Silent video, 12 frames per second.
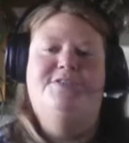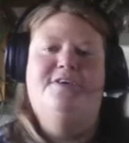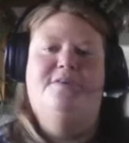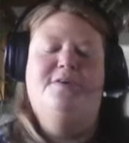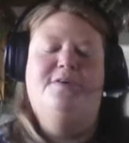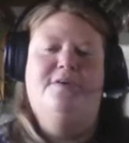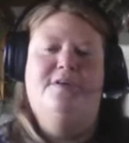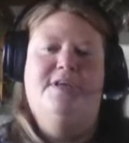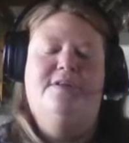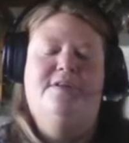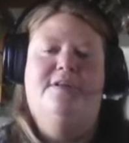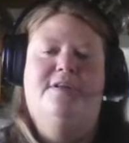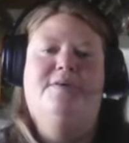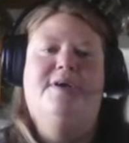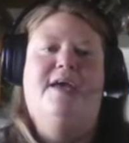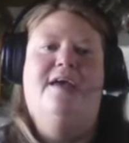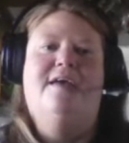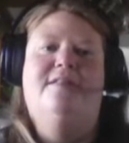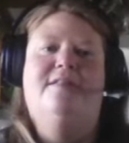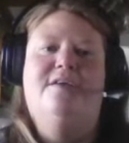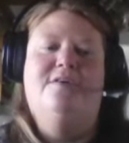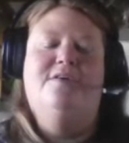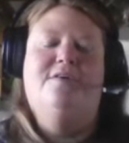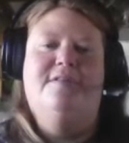done recording, you'd hit OK, and then
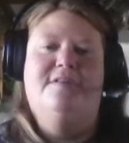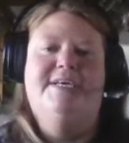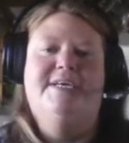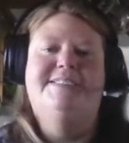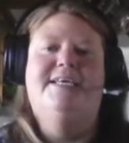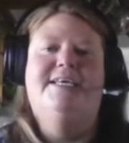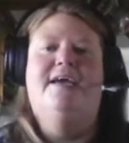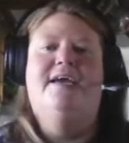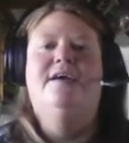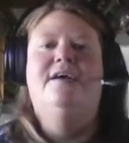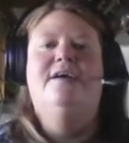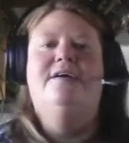you can go to the next slide,